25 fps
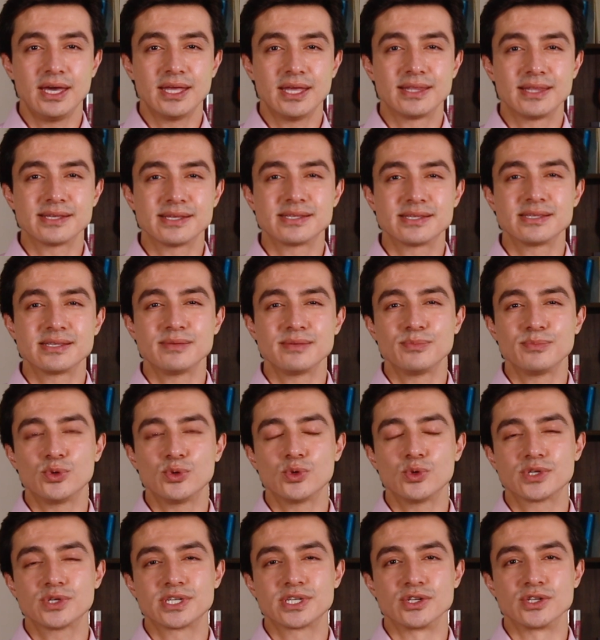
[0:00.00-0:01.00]
This is
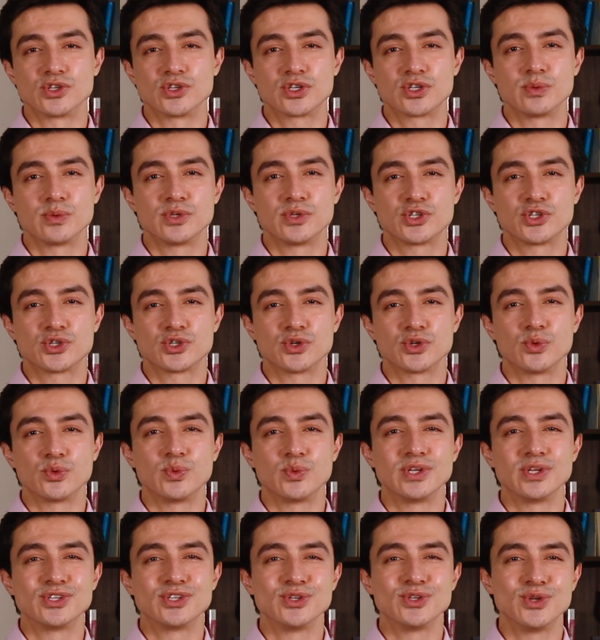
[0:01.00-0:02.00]
important to ensure
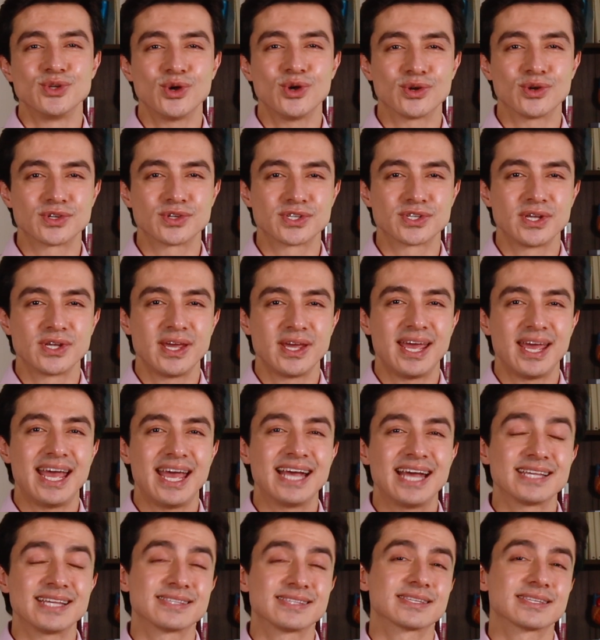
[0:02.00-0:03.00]
we do not
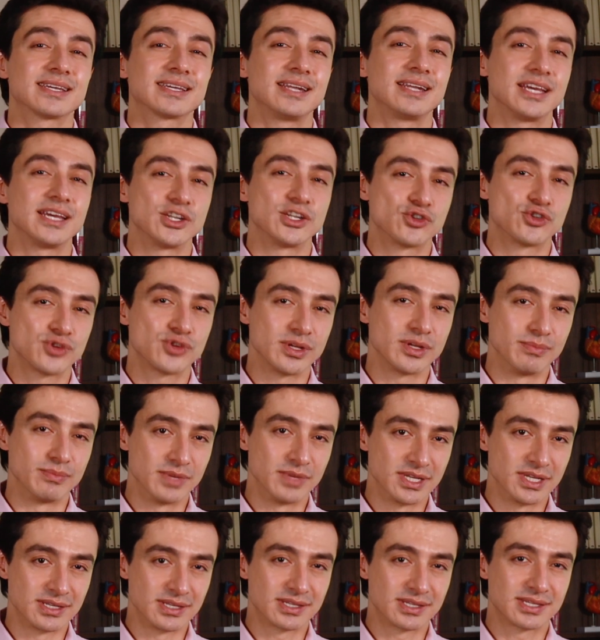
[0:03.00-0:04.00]
escalate
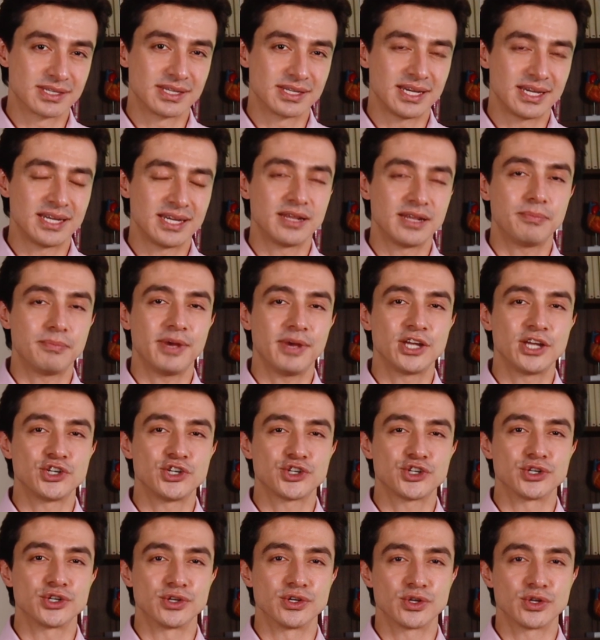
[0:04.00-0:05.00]
treatment in a
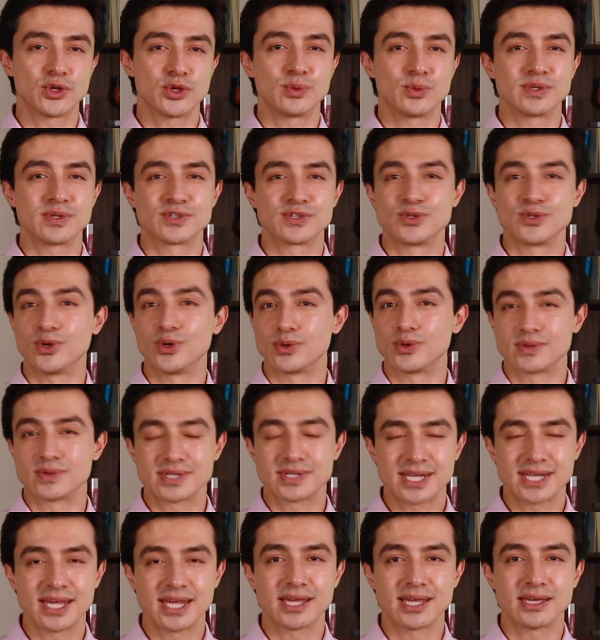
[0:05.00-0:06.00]
patient who is not
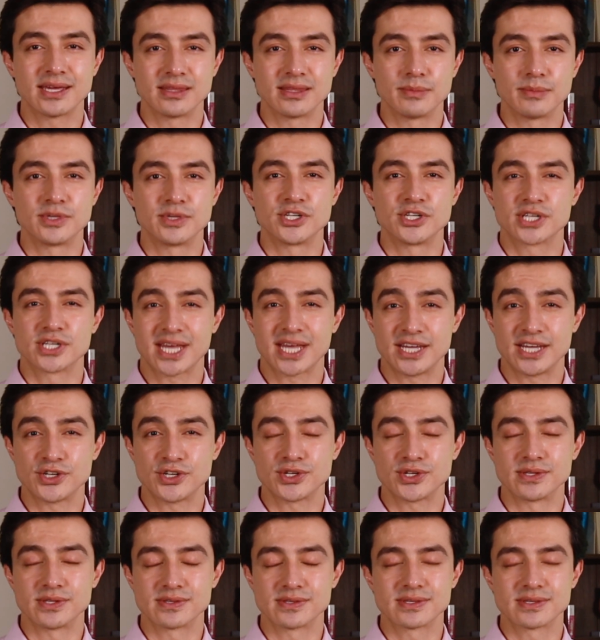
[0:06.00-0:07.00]
taking the
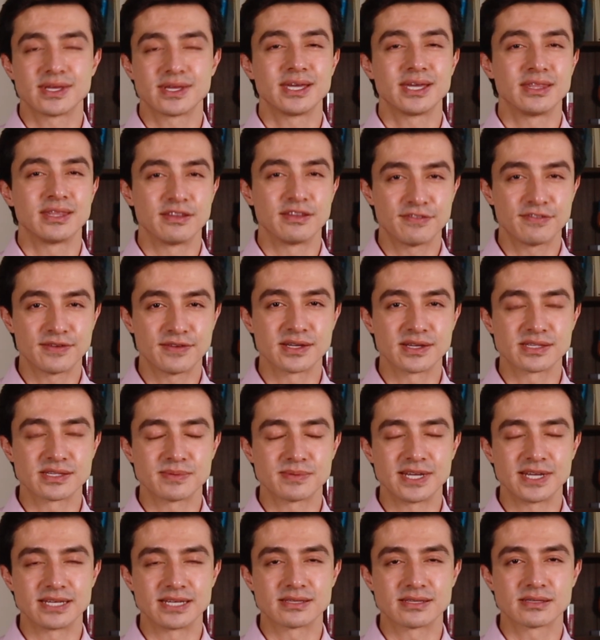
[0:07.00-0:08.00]
medications in the first
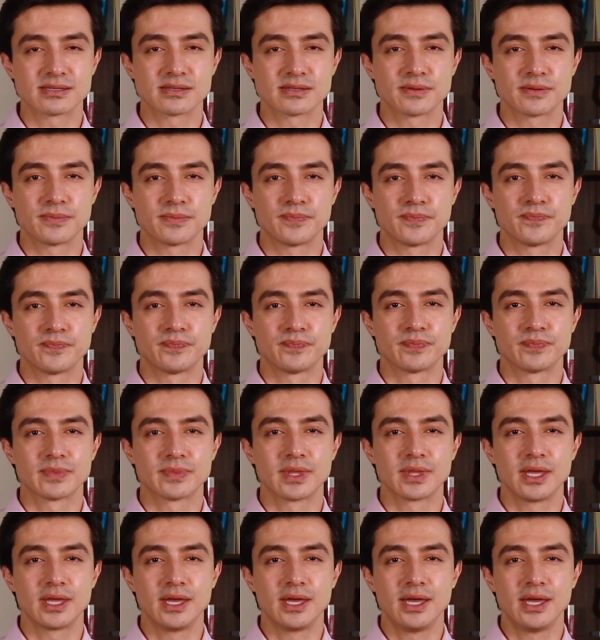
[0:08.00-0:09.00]
place.
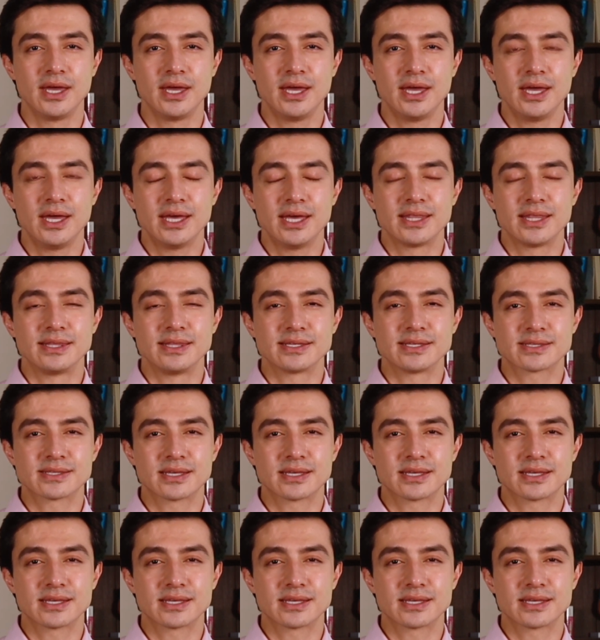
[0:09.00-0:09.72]
This